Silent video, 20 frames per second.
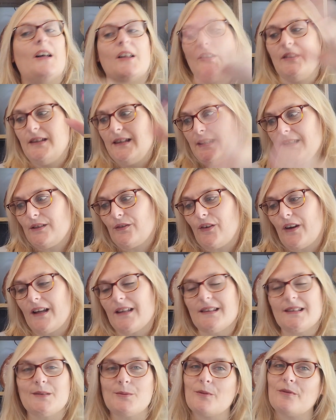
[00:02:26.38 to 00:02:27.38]
these
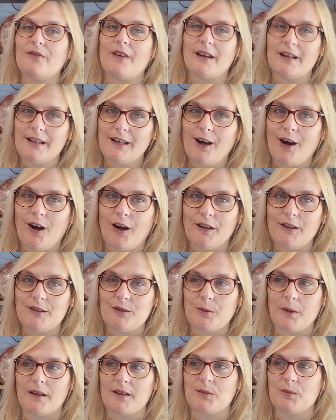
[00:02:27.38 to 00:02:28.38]
friends were very kind
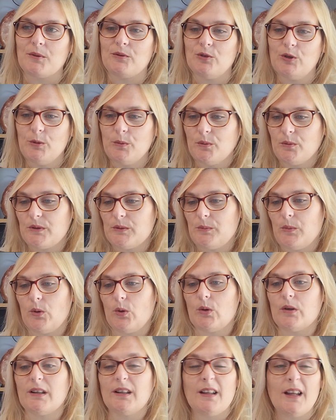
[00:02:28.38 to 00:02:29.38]
to us when Reuben was
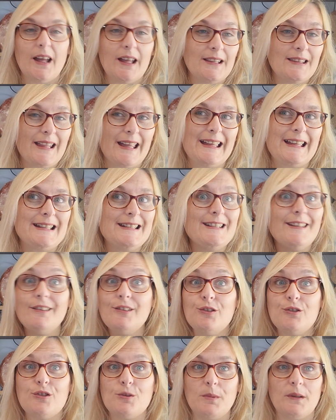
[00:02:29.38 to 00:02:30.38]
born, and they
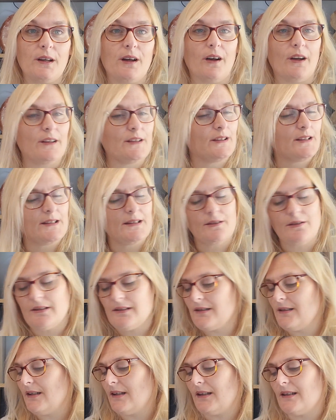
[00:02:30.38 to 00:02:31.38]
continue to be kind at his
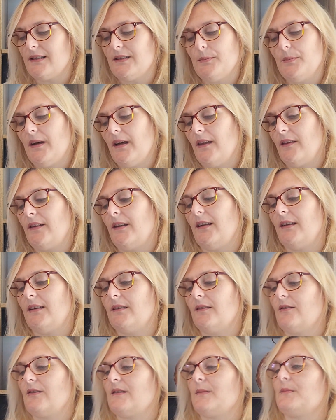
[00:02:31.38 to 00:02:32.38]
christening and his birthday
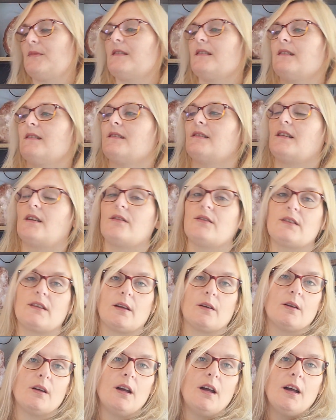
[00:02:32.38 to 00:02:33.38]
and Christmases and stuff.
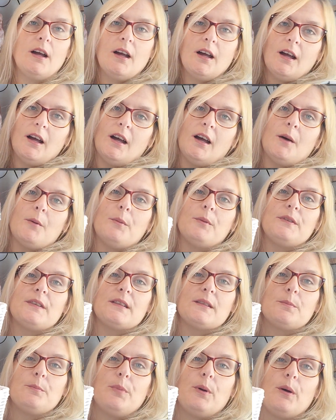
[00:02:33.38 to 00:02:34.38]
So
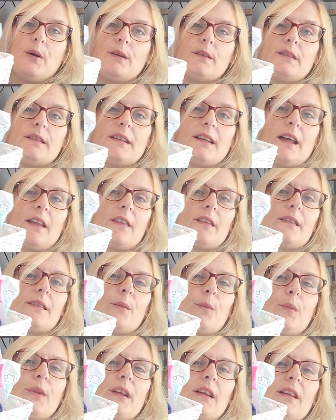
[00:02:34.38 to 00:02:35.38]
just put together
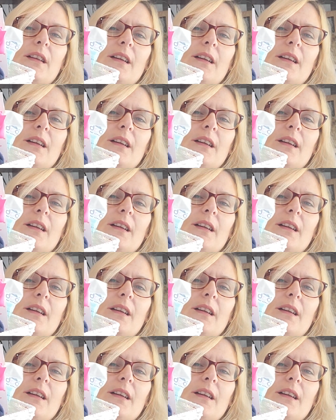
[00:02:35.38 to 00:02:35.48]
something,